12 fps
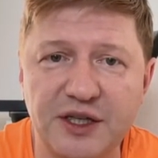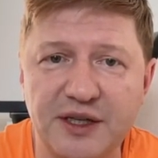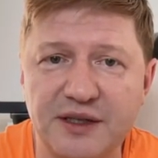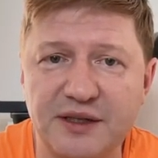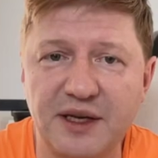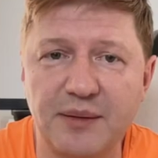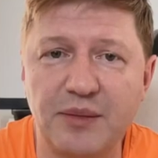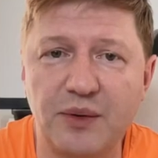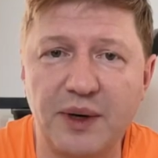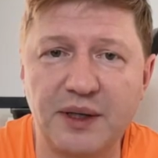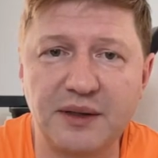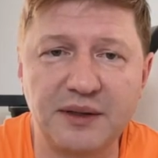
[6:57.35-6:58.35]
at number
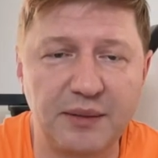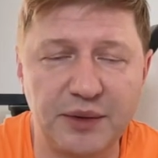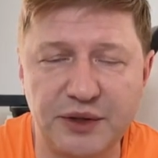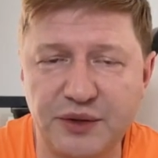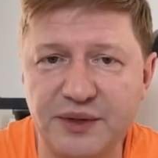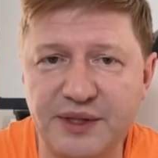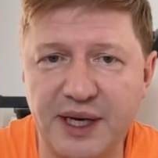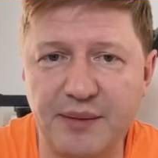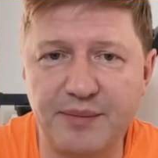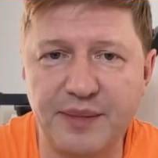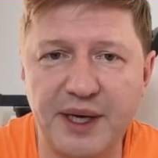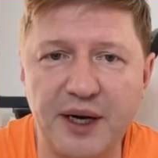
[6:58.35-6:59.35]
one, number two
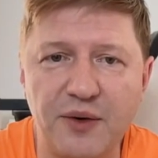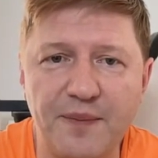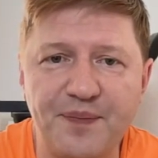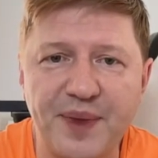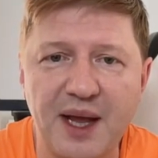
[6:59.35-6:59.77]
step now.